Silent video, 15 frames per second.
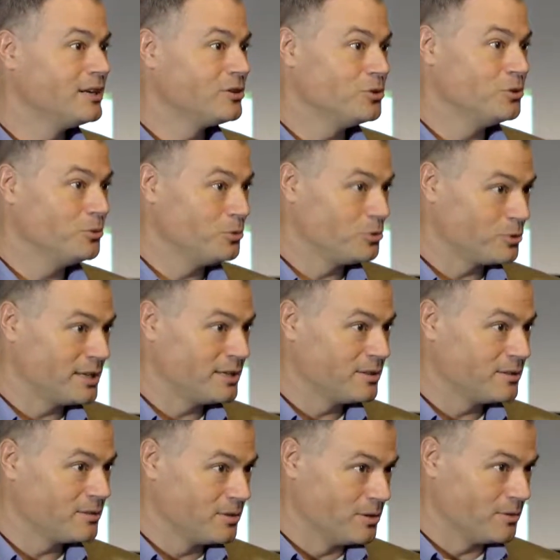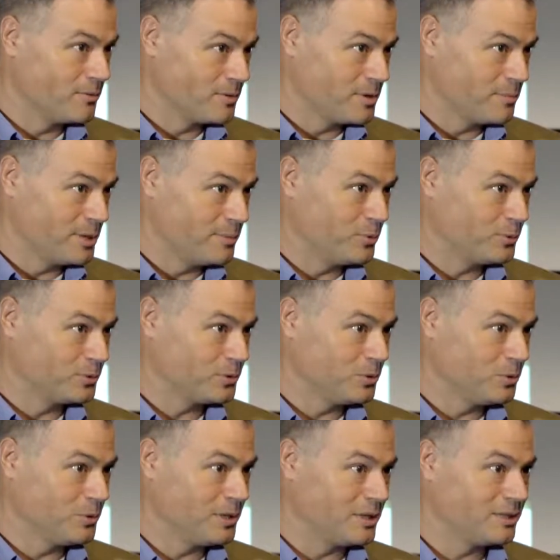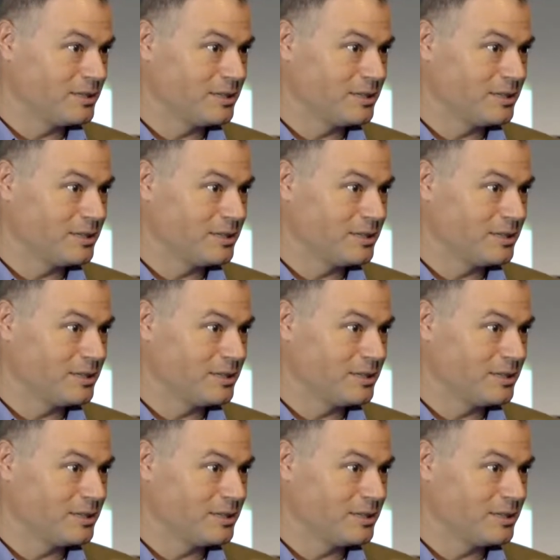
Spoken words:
to train the people to